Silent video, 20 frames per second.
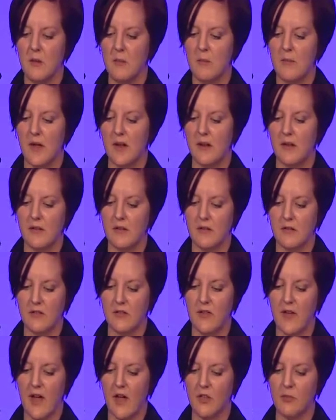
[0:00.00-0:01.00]

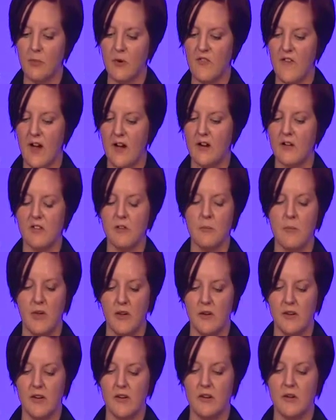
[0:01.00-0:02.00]
mental health providers'
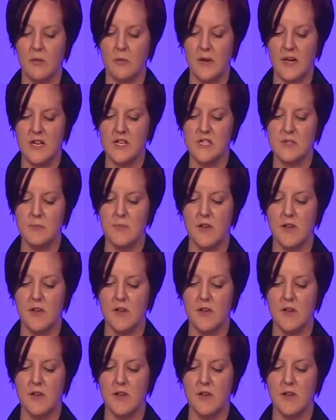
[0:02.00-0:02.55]
ability to reach